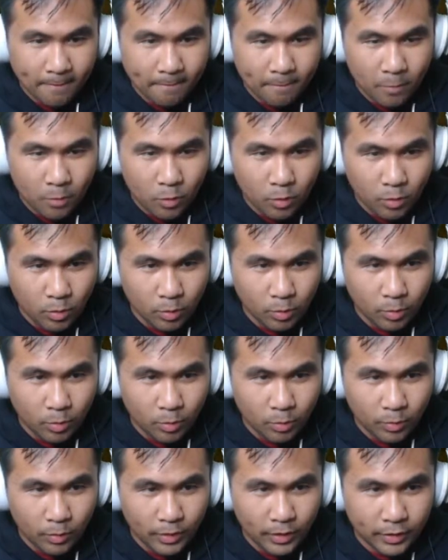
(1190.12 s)
Ooh,
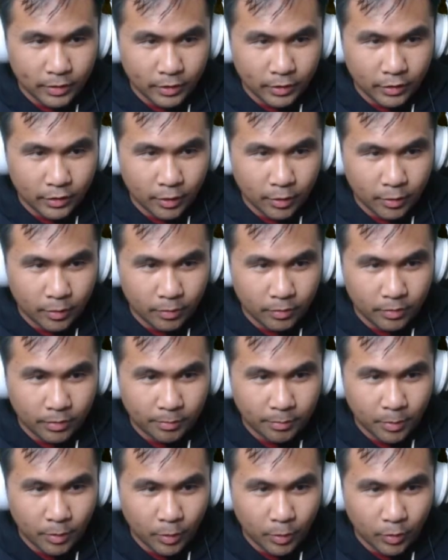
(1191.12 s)
where does this go? I'm
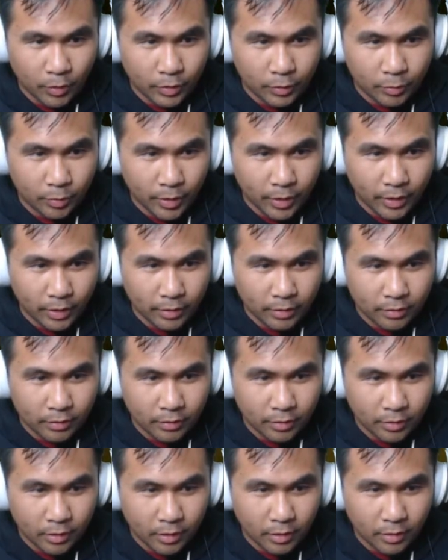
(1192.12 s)
gonna go this way.
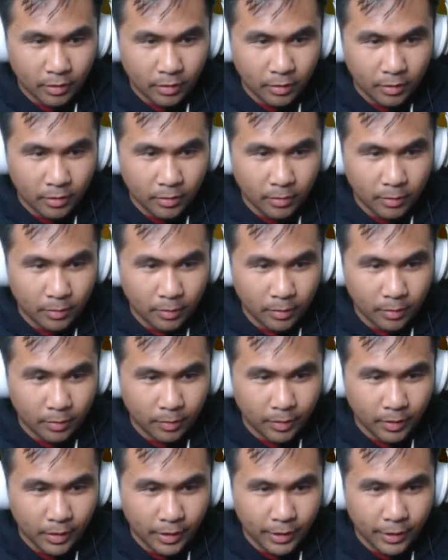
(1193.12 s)
Oh,
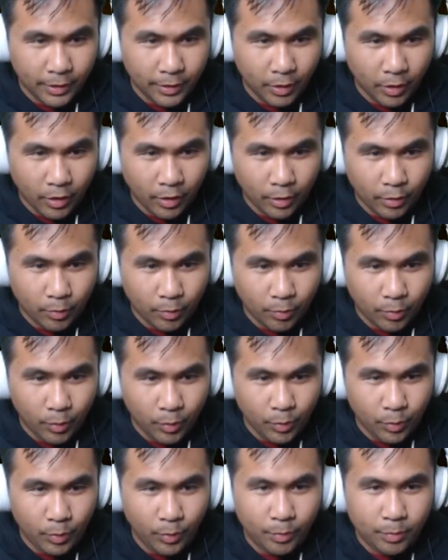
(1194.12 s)
a dark
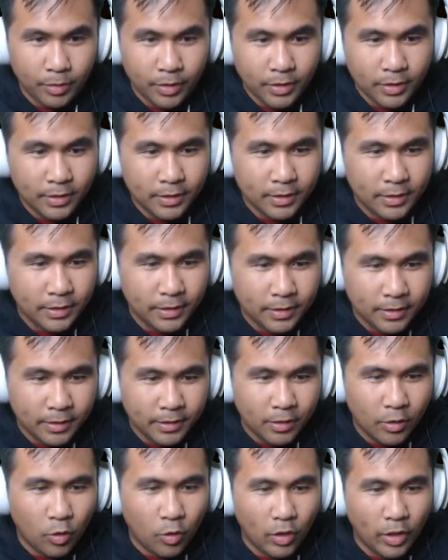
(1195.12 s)
room.
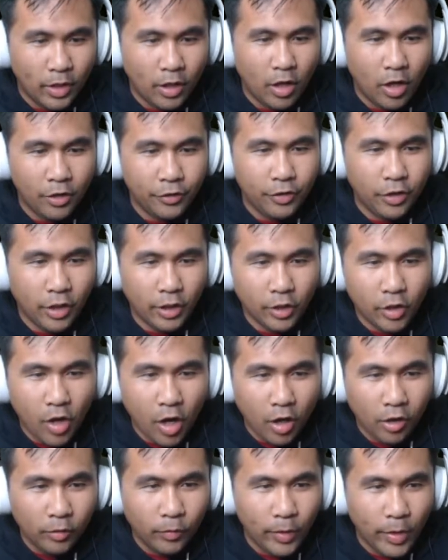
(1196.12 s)
Or a dark
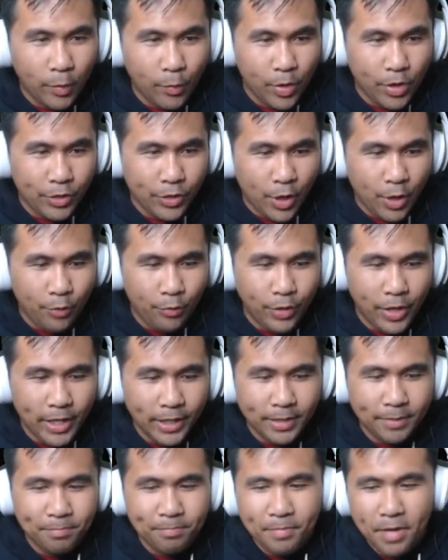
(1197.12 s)
hallway with a
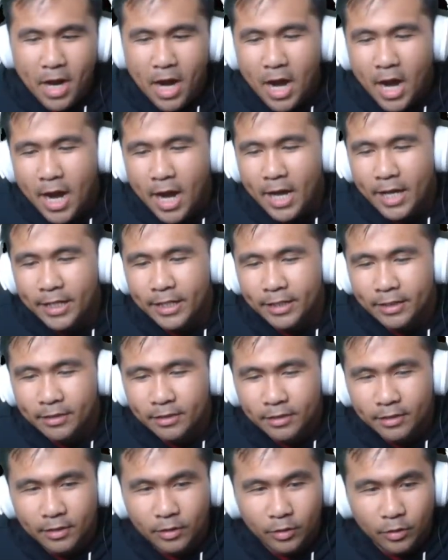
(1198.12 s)
random mod.
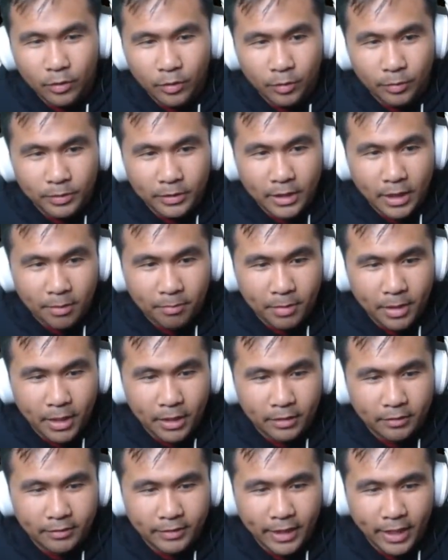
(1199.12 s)
Oh no, it's not a mod.
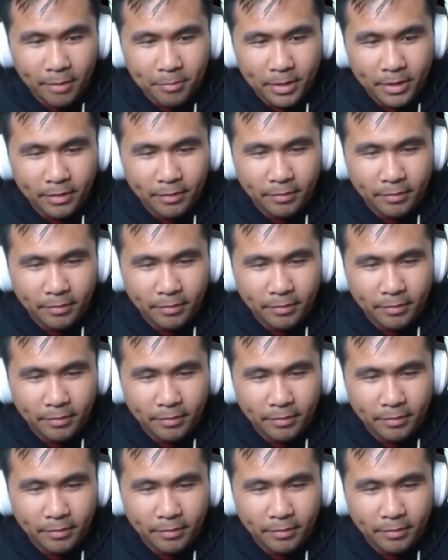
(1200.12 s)
Damn it.